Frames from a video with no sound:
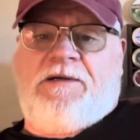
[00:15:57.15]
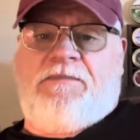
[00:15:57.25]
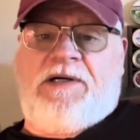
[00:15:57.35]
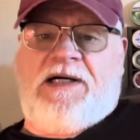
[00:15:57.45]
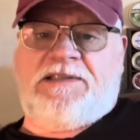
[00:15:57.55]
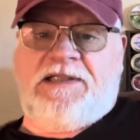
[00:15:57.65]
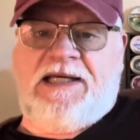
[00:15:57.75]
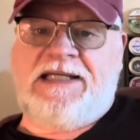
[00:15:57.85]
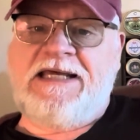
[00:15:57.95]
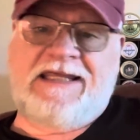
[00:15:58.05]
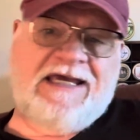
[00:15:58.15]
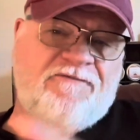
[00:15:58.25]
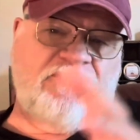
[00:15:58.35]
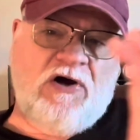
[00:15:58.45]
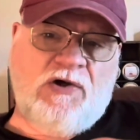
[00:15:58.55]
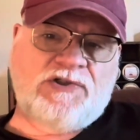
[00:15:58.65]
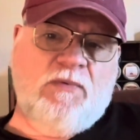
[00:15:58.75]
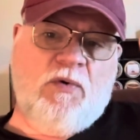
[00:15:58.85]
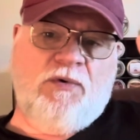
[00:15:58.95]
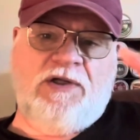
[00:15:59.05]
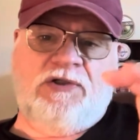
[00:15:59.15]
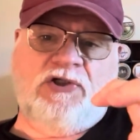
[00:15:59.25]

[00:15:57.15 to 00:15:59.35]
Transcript: But anything that falls more into the